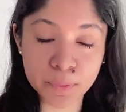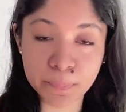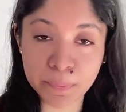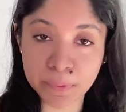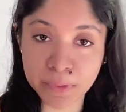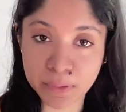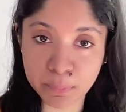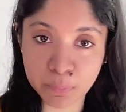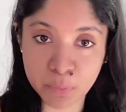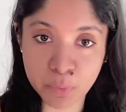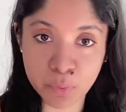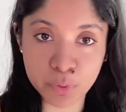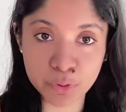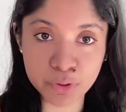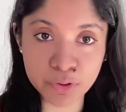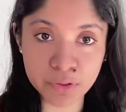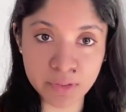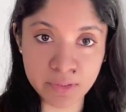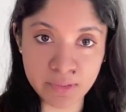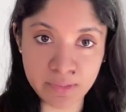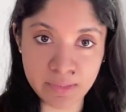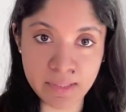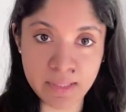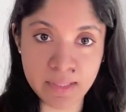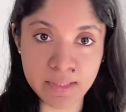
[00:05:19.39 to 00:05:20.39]

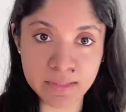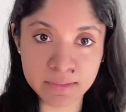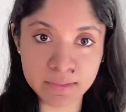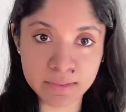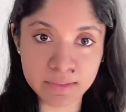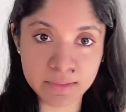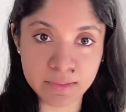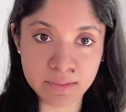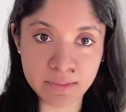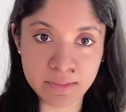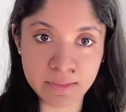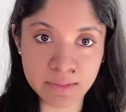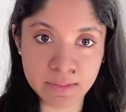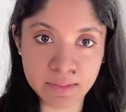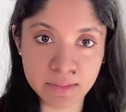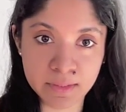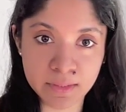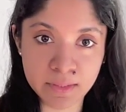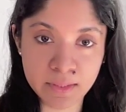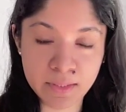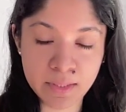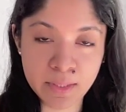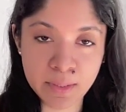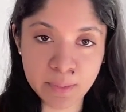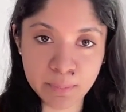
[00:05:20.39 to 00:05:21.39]
promotion last
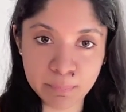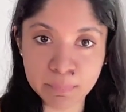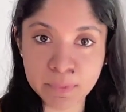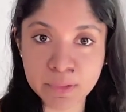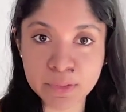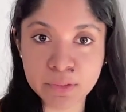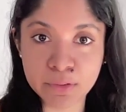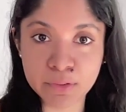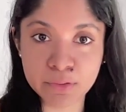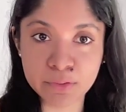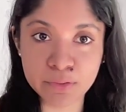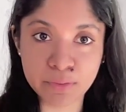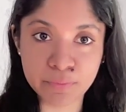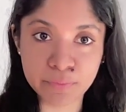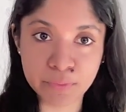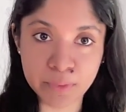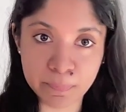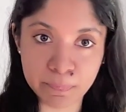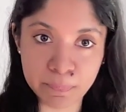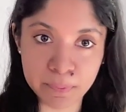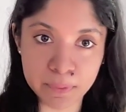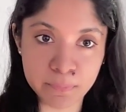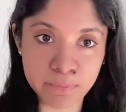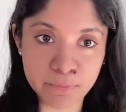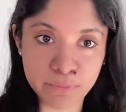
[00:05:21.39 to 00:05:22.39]
year because of the
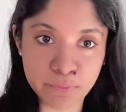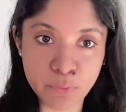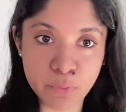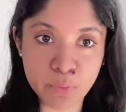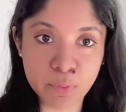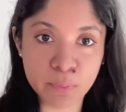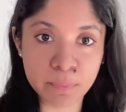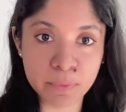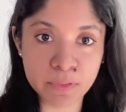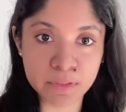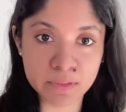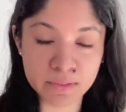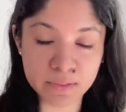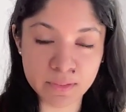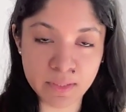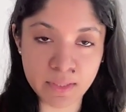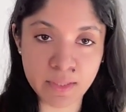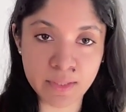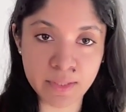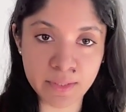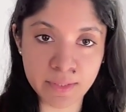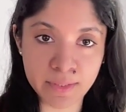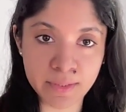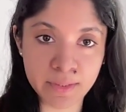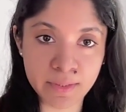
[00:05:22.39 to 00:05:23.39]
performance
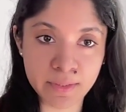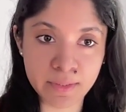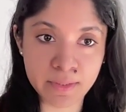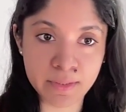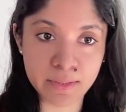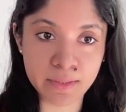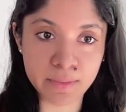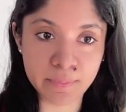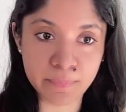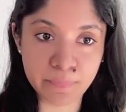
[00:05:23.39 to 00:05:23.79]
I